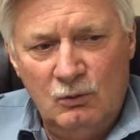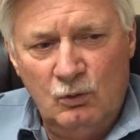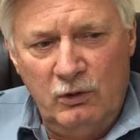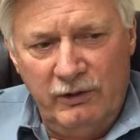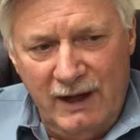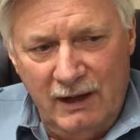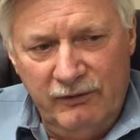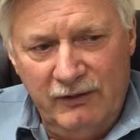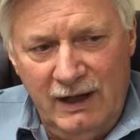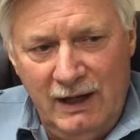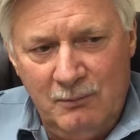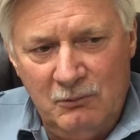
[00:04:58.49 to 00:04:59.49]
without
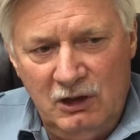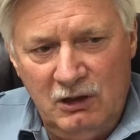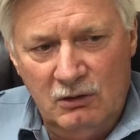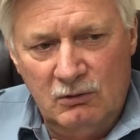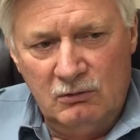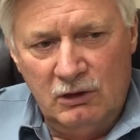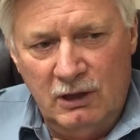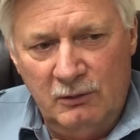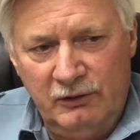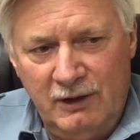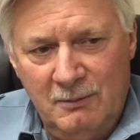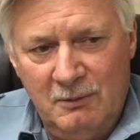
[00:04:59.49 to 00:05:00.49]
the amnio, and I
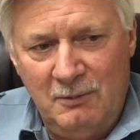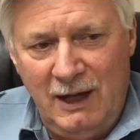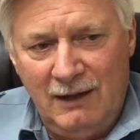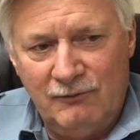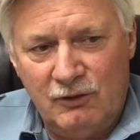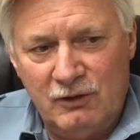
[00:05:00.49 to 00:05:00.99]
was coming back